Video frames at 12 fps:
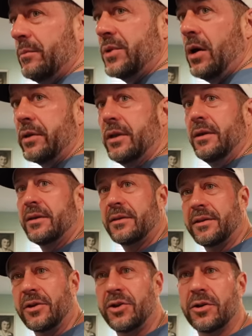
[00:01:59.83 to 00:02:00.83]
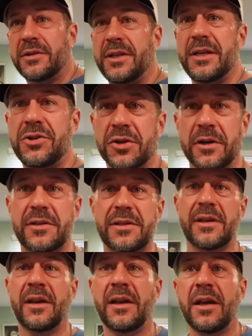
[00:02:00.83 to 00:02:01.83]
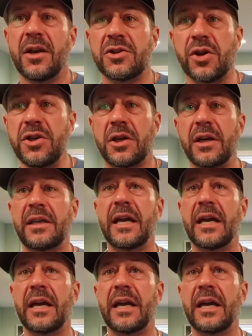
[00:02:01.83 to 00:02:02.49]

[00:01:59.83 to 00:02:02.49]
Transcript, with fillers: them, don't you? They're your t-shirts. So you could